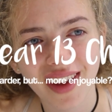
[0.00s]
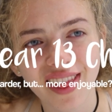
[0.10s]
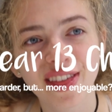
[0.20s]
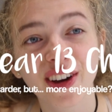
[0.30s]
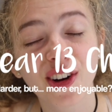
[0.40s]

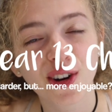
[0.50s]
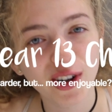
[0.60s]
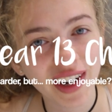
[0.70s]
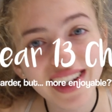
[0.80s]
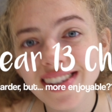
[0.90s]
The
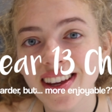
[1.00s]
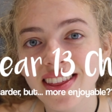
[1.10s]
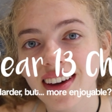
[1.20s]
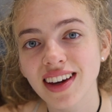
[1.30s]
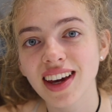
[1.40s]
crazy
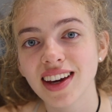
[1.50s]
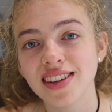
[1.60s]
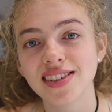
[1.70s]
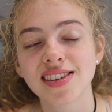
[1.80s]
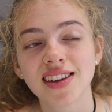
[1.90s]
thing
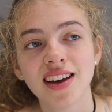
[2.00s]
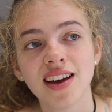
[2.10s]
is,